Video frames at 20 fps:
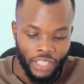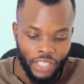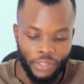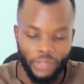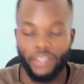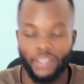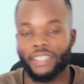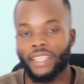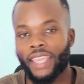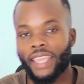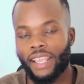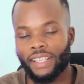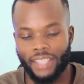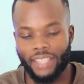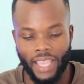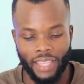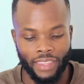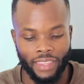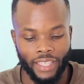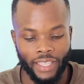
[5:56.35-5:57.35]
So in this case,
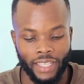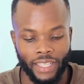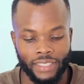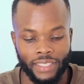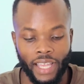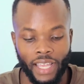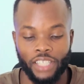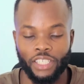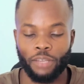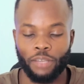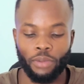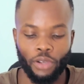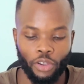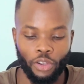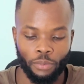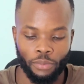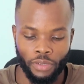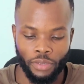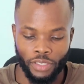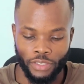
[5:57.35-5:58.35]
I think it's Azure
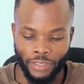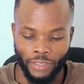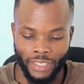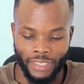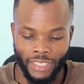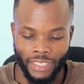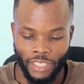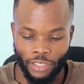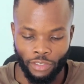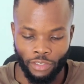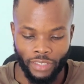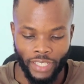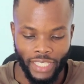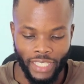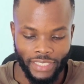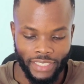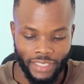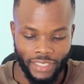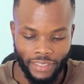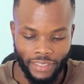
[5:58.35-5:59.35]
Blob. So let's click on that.